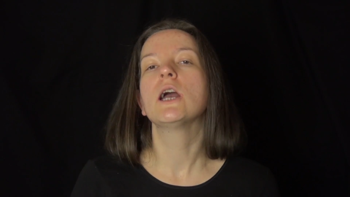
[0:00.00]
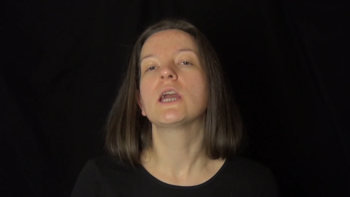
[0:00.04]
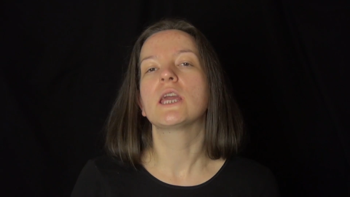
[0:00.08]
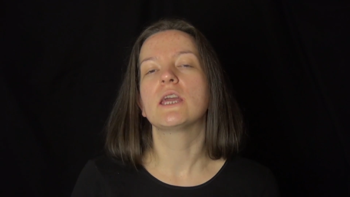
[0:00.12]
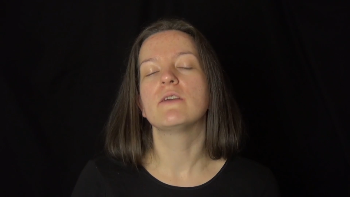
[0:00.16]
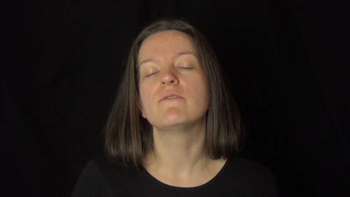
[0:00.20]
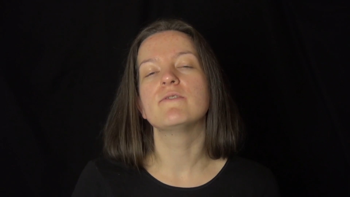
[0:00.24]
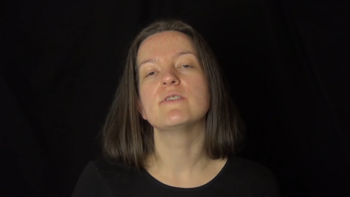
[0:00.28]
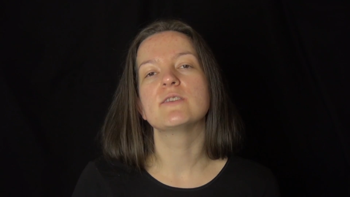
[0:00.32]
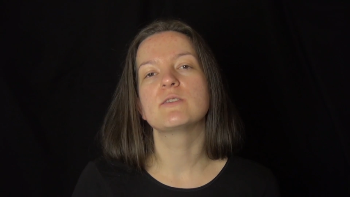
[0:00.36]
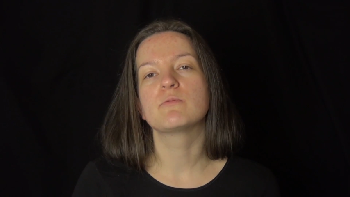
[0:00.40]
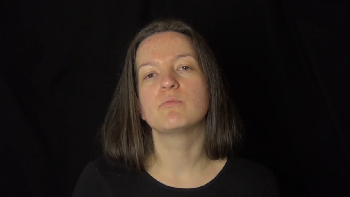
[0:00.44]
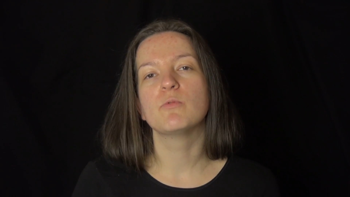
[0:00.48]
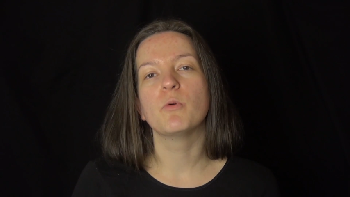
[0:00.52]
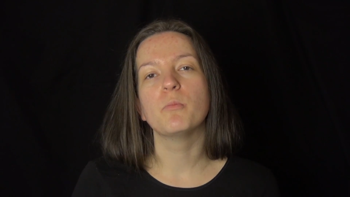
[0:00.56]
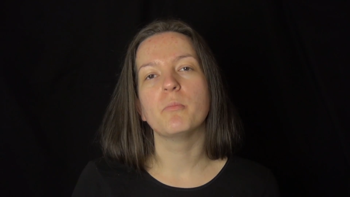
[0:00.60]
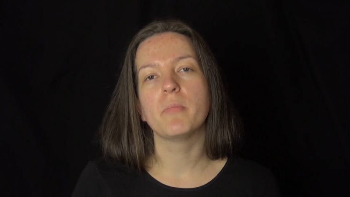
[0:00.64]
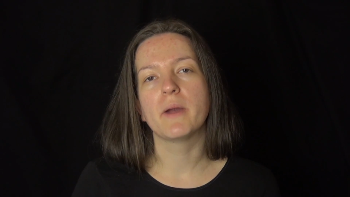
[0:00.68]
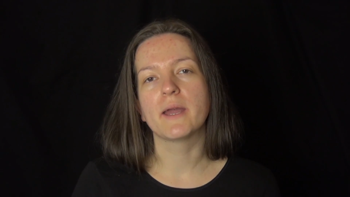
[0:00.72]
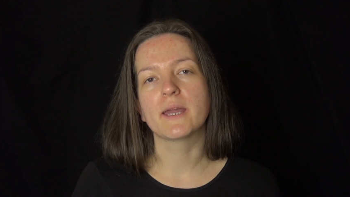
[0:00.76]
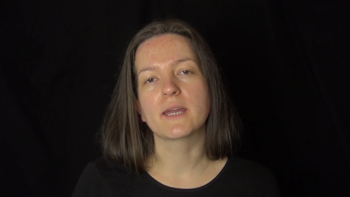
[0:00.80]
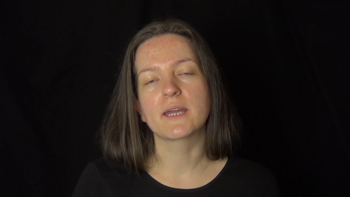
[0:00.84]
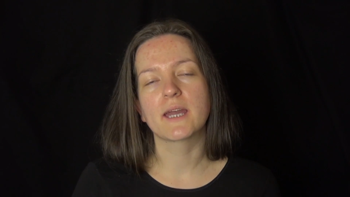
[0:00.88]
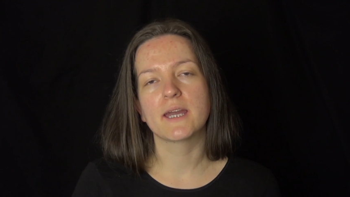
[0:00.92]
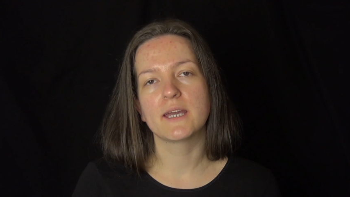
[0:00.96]
if it will
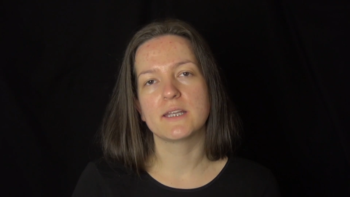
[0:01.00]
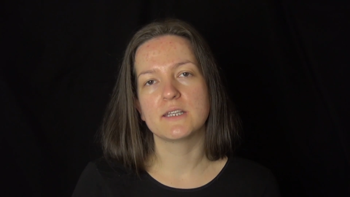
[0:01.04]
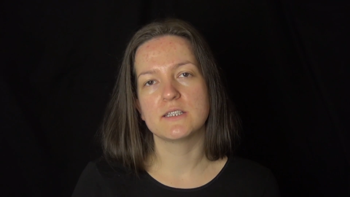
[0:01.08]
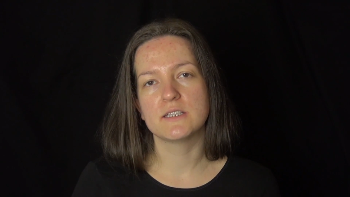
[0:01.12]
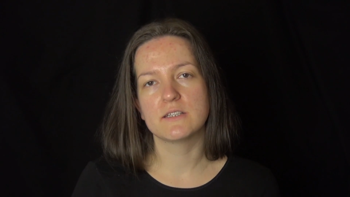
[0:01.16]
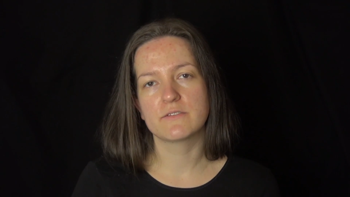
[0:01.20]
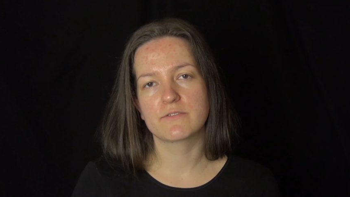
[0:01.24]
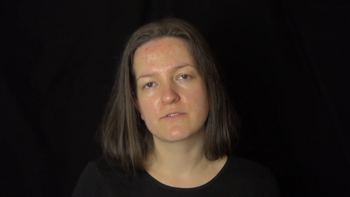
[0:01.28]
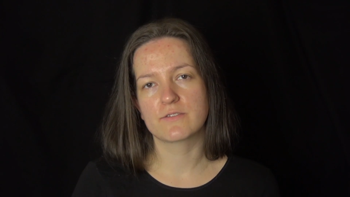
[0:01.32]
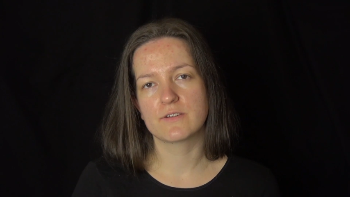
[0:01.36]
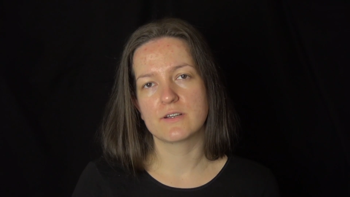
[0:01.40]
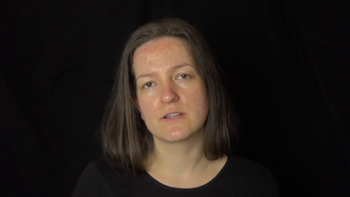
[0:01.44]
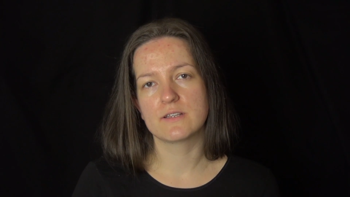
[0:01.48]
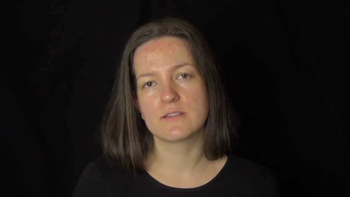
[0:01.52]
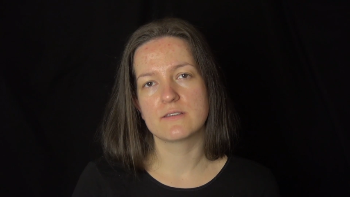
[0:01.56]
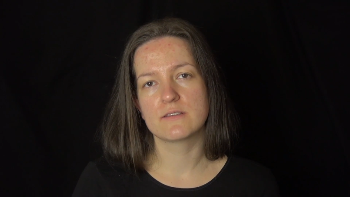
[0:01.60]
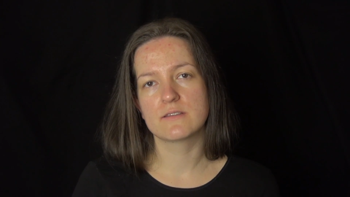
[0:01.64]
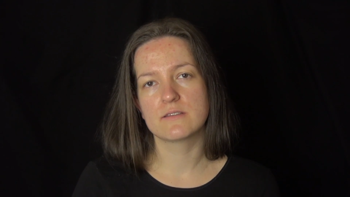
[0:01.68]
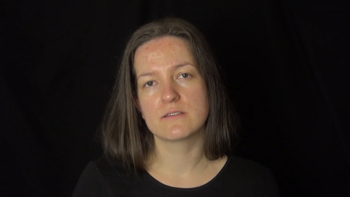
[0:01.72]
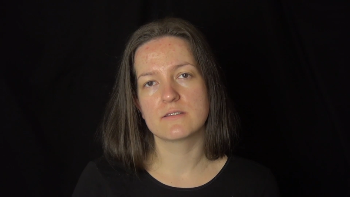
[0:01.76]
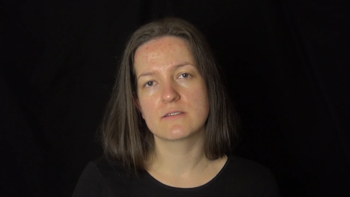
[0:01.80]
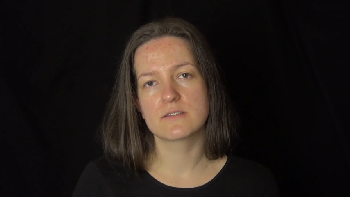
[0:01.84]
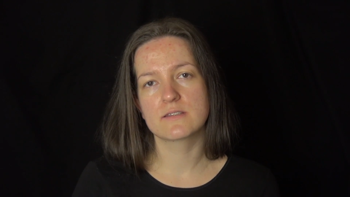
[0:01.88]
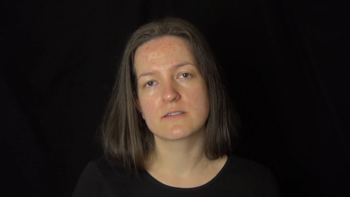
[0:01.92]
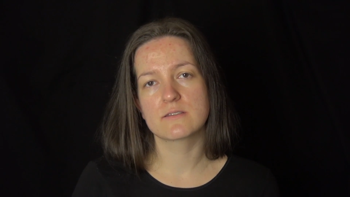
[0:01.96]
make any
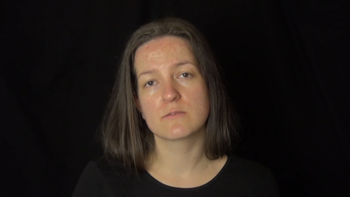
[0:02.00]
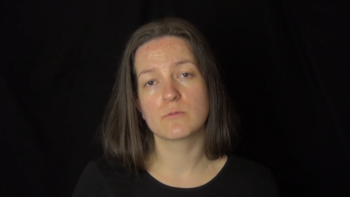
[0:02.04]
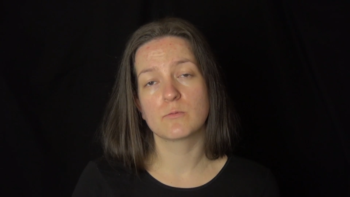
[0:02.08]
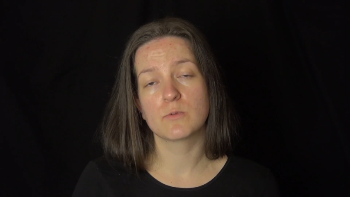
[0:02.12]
difference